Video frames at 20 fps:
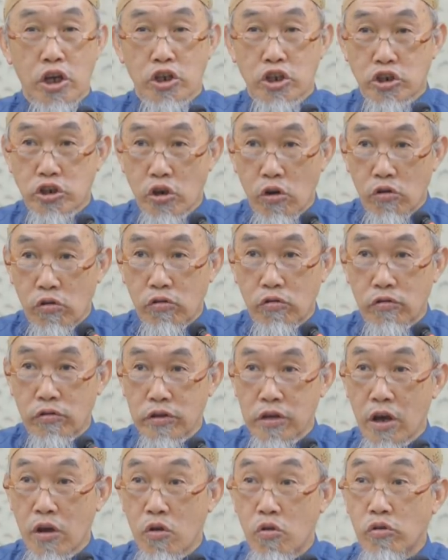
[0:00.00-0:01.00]
They
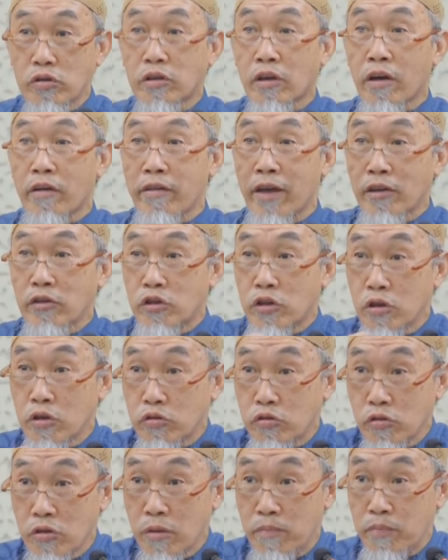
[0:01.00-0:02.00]
show their good
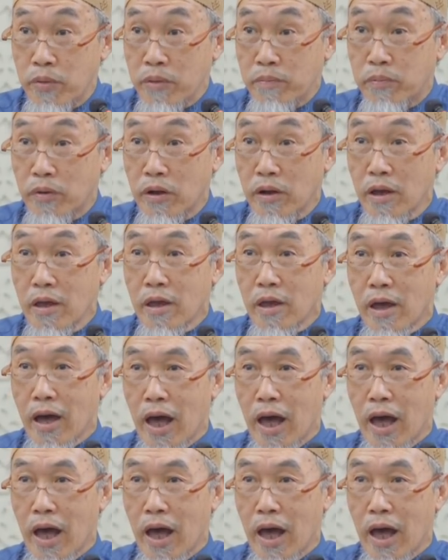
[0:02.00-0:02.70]
character to the people